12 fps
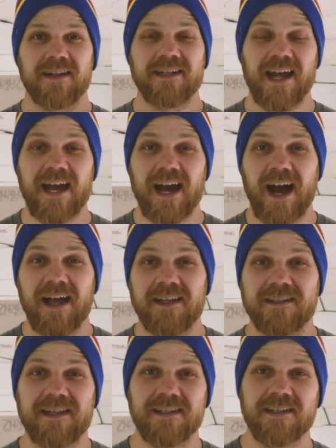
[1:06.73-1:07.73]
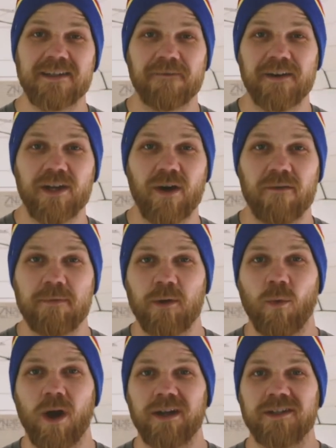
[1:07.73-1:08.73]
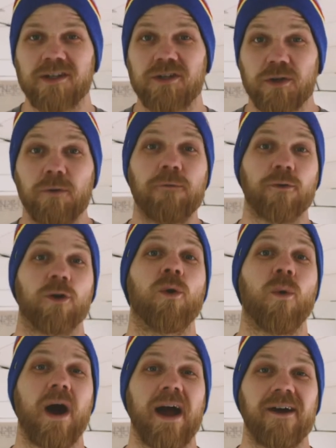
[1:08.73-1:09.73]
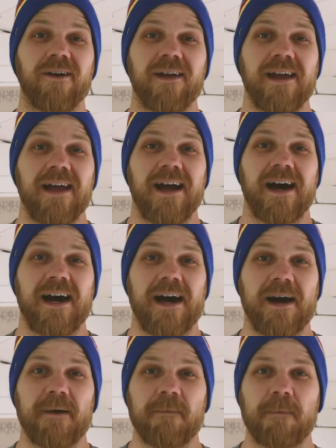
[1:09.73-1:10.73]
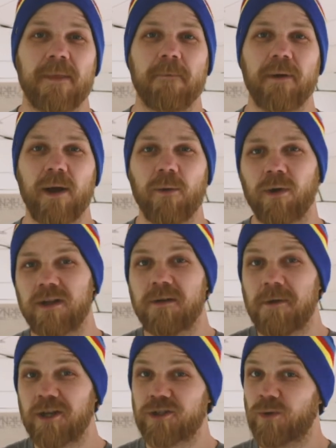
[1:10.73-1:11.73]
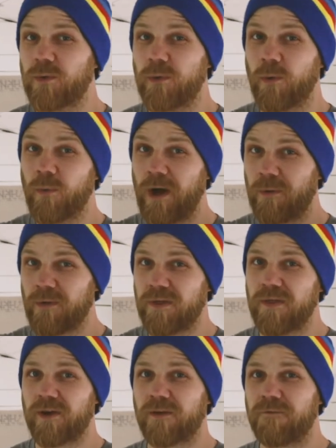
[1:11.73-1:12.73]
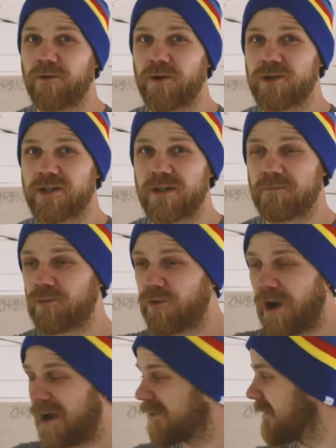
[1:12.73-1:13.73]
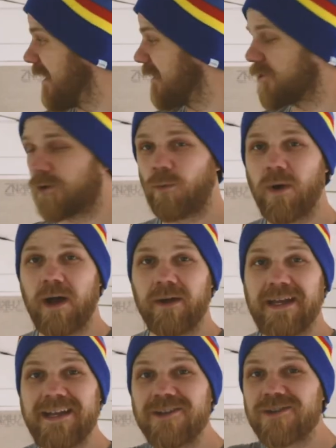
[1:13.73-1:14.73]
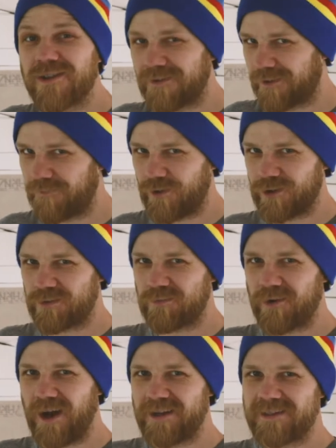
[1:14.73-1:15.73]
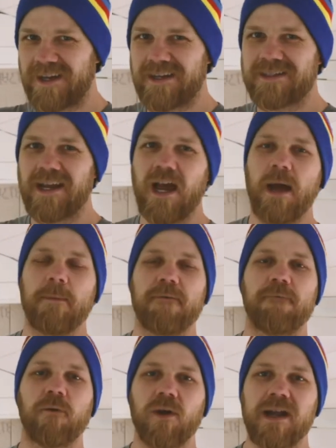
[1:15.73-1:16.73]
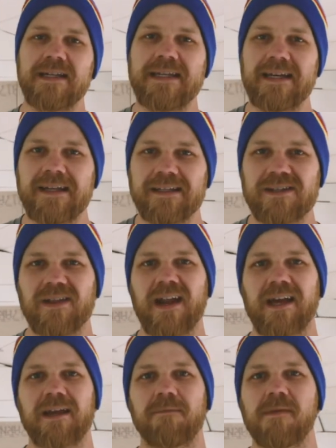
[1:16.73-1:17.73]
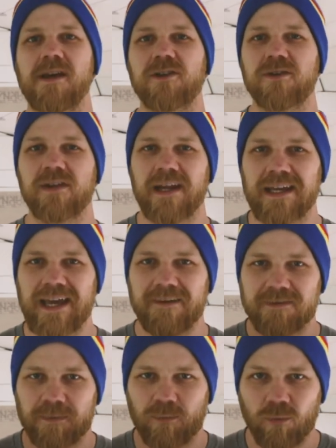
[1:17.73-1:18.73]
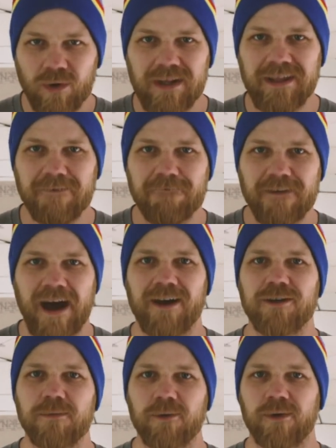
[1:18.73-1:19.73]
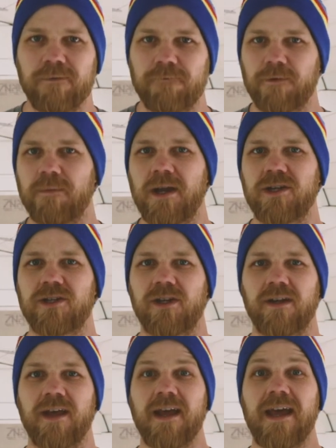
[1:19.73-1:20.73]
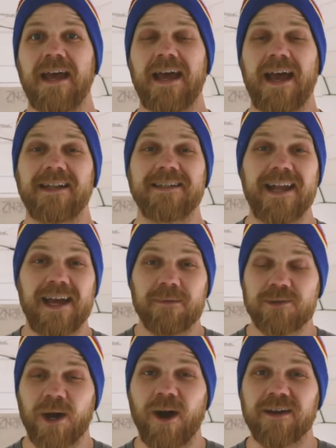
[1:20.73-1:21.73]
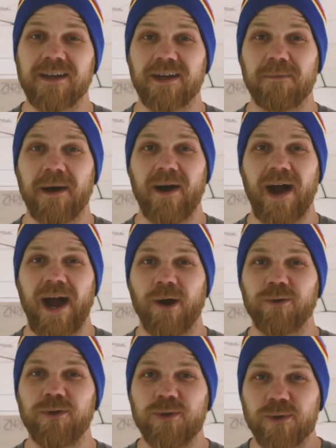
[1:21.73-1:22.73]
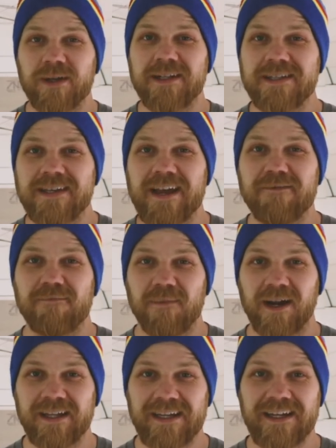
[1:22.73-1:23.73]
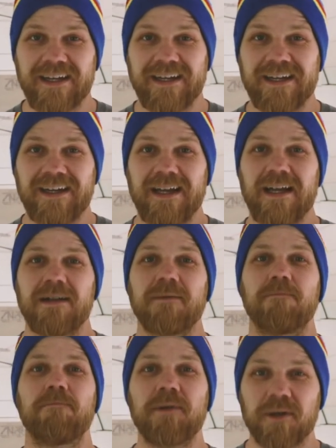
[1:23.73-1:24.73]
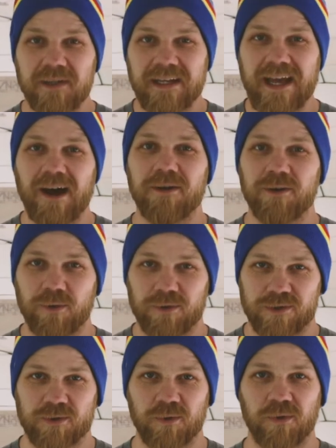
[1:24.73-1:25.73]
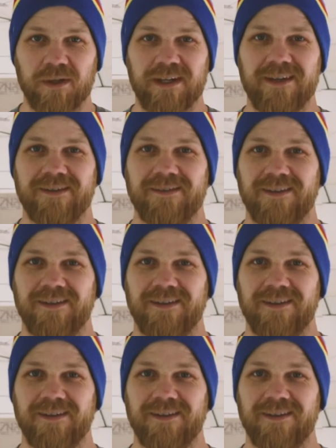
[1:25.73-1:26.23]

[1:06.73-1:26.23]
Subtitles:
Today, this is a video I've been wanting to do for a while, but I wanted to make sure we were well within the conversion process, or well into the conversion process, before I did it, so that I could make sure that I gave some really valuable information. And today I'm talking about how you can save money building out your Skoolie.